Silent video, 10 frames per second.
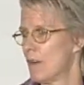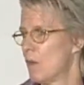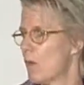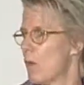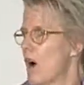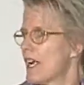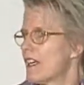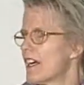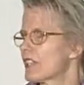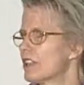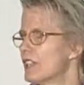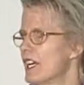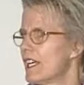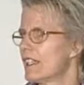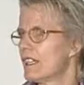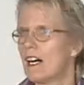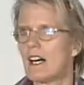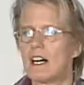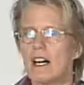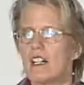Why not create
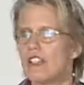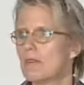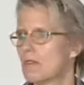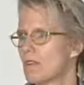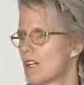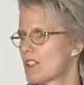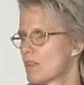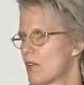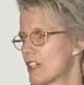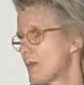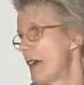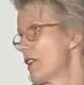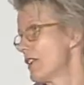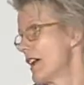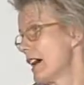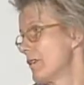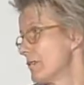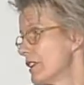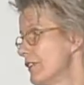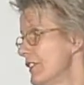a, a Human Rights Watch
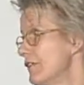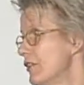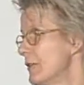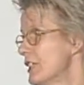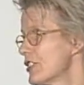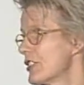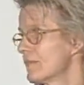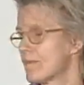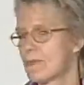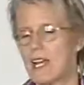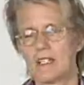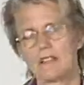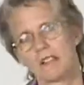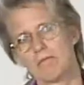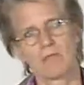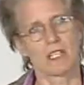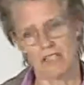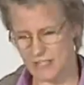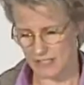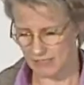paradigm of information? And
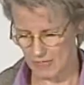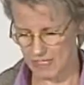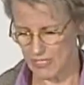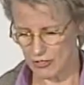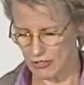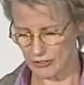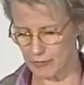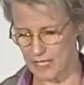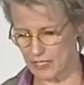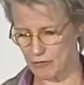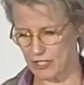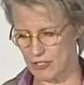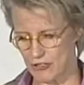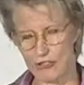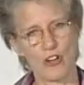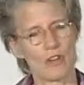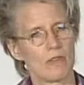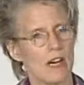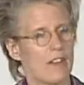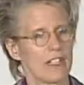this is an internal debate to which there's
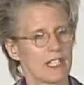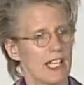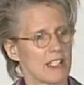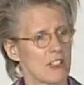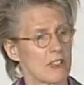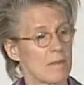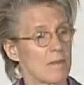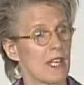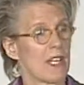no obvious answer.